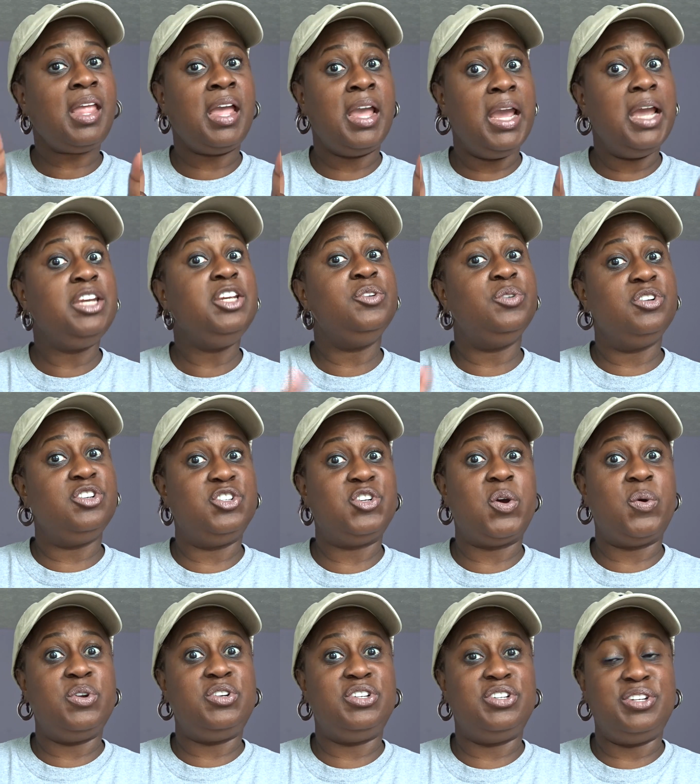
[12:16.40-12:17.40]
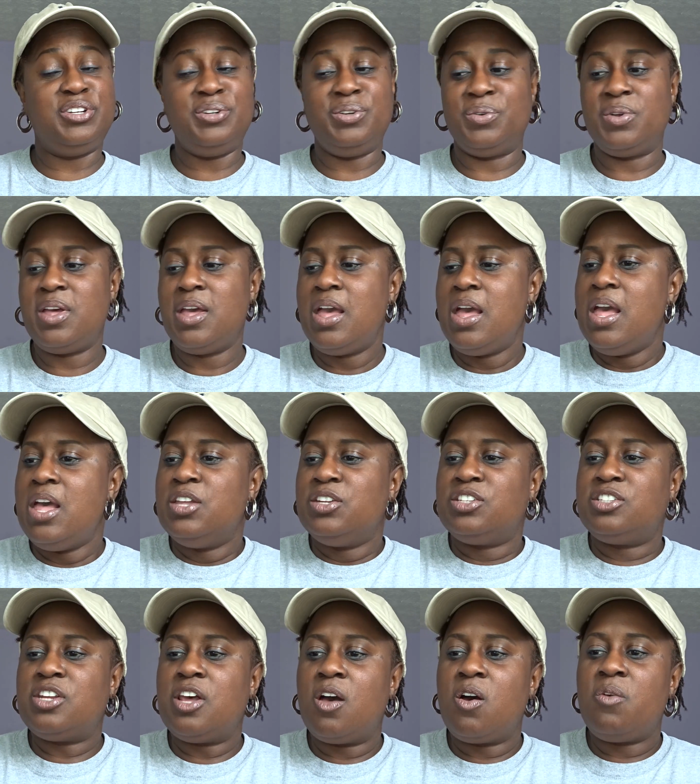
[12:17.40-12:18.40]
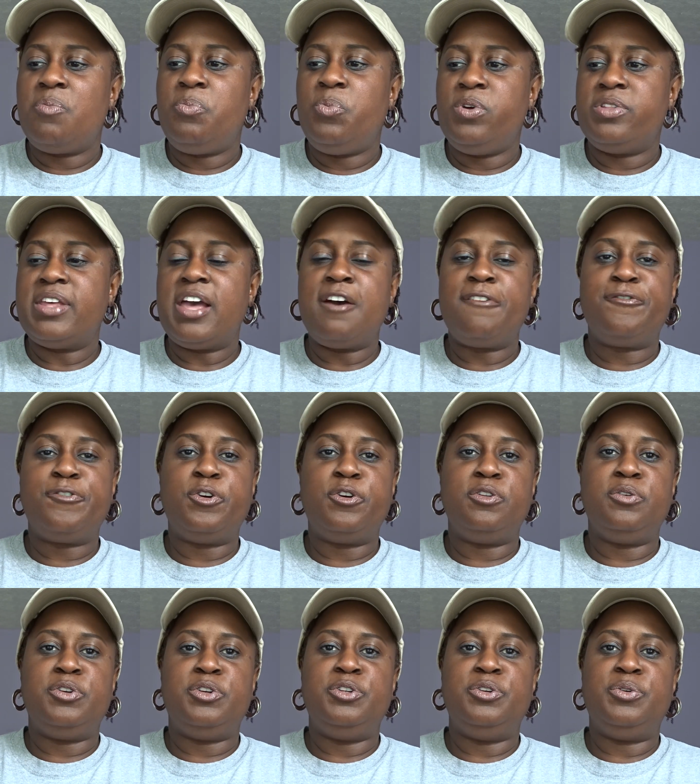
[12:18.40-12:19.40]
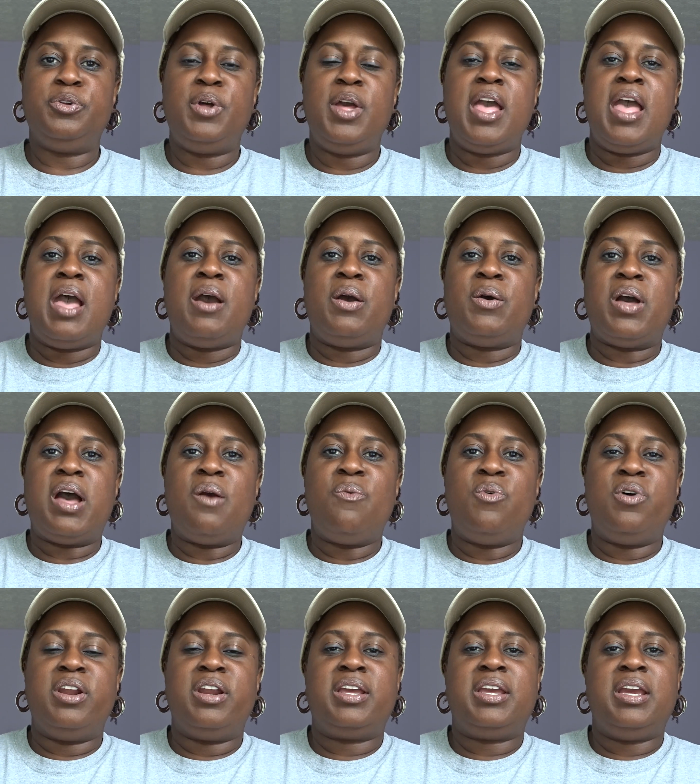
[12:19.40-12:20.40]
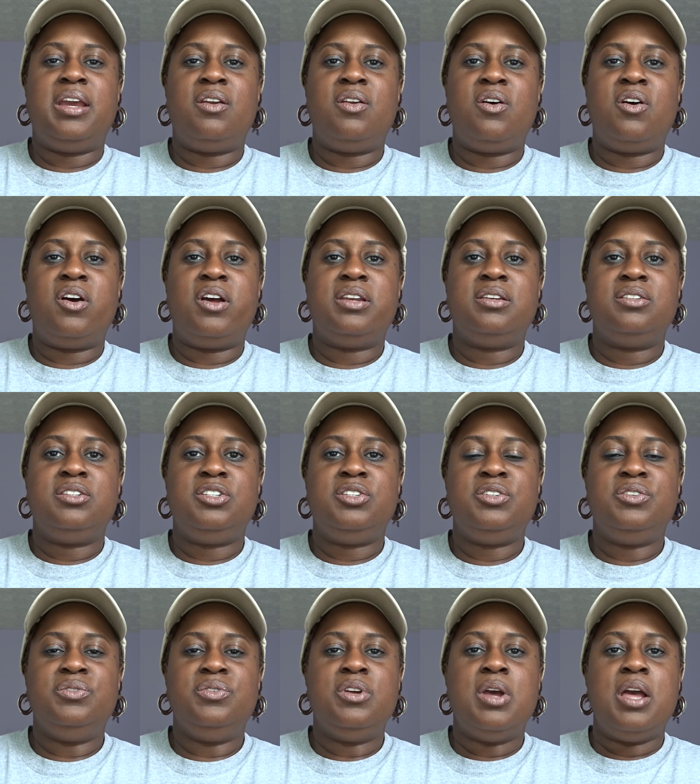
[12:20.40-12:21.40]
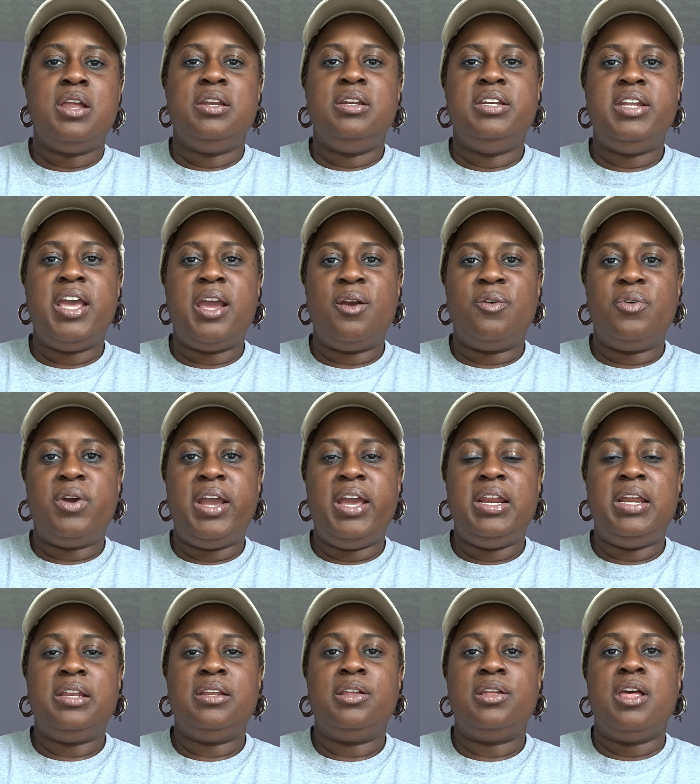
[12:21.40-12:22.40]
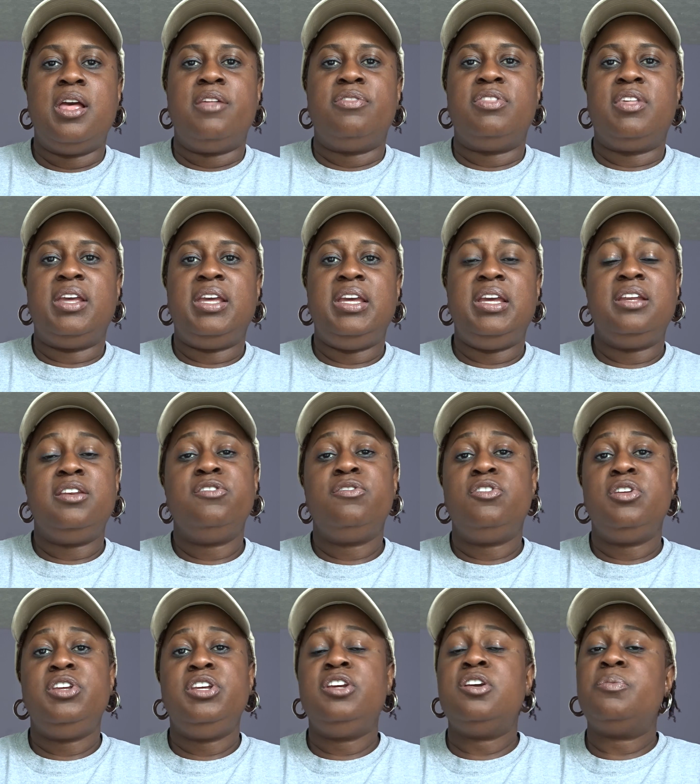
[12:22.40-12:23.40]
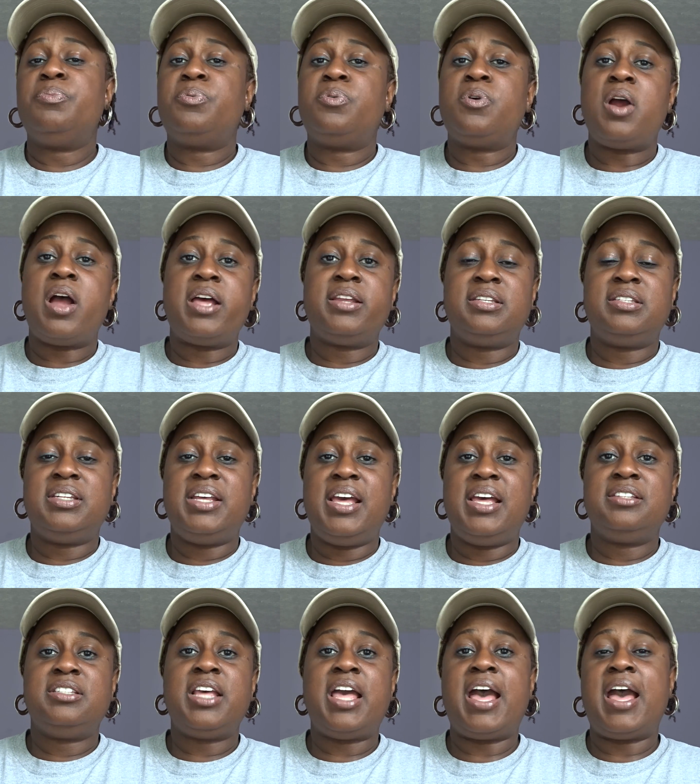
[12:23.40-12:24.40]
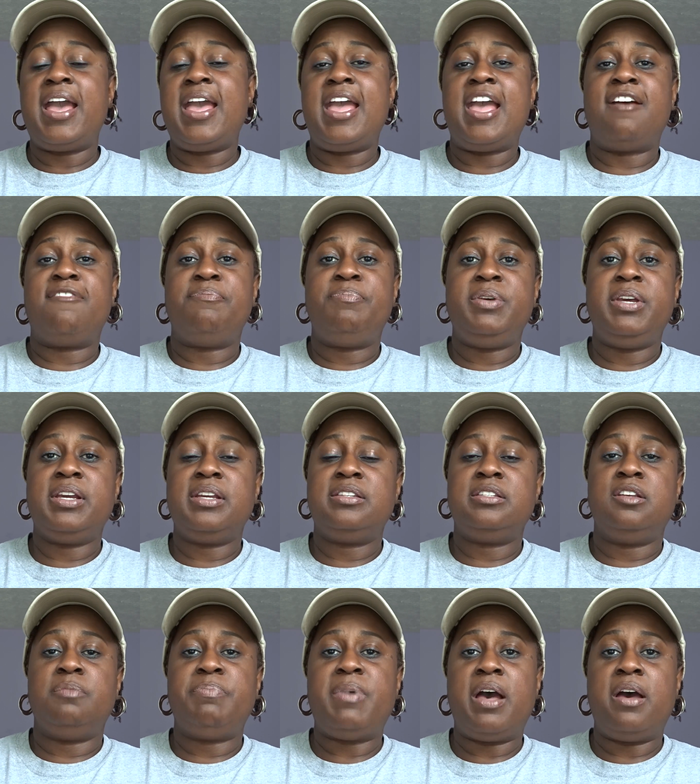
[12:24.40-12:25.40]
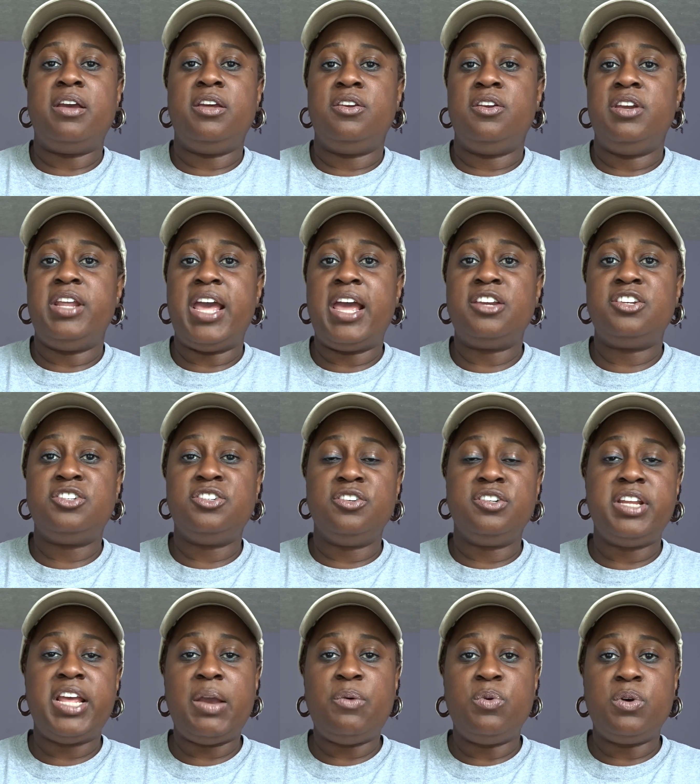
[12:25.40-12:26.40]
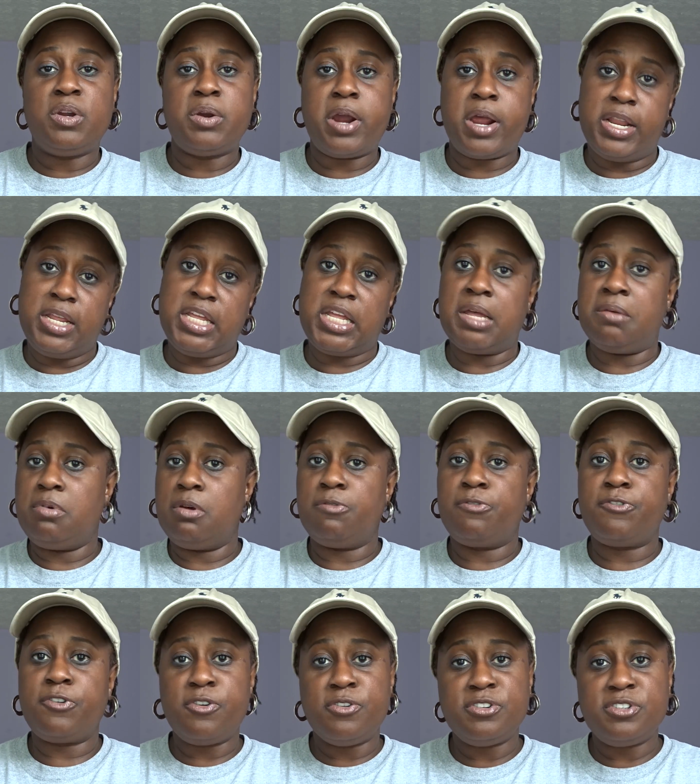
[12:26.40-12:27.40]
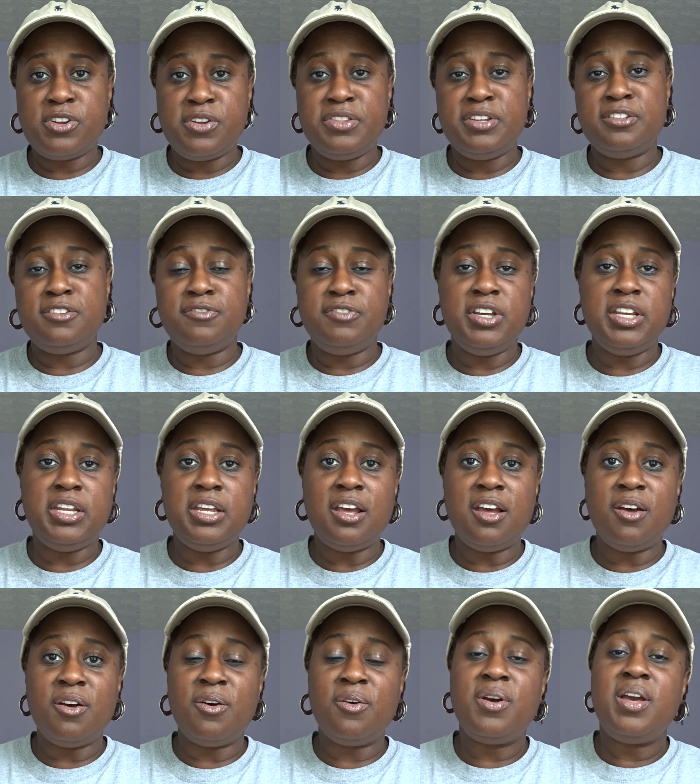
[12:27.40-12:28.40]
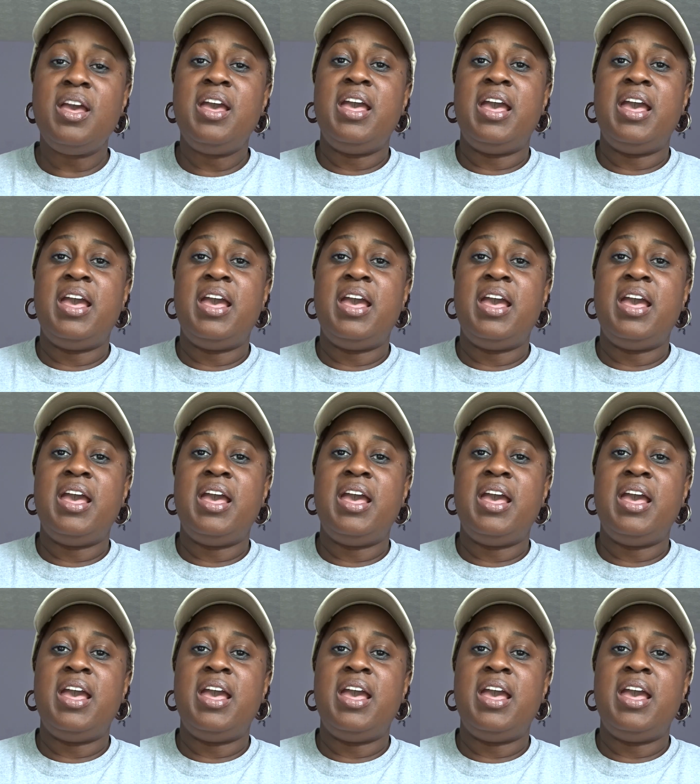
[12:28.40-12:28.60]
and you enjoy what you do. So without further ado, I want to get on to narrating the end of the year process. I have picks about International Day will probably come up first on this video,